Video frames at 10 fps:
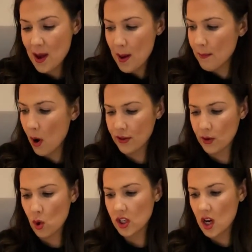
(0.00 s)
Mog
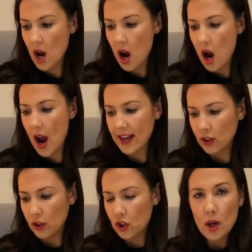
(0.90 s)
thought, "I
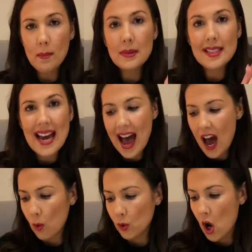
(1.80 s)
could jump
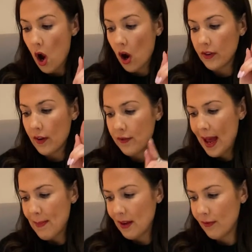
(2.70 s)
down on the
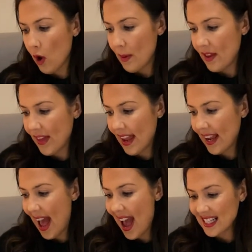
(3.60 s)
flappy floppy
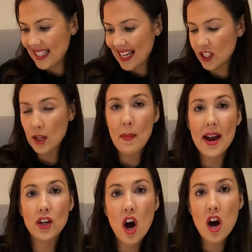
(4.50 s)
thing and into my
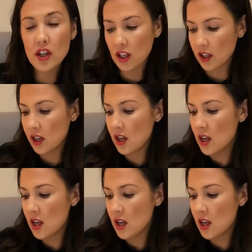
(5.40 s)
garden."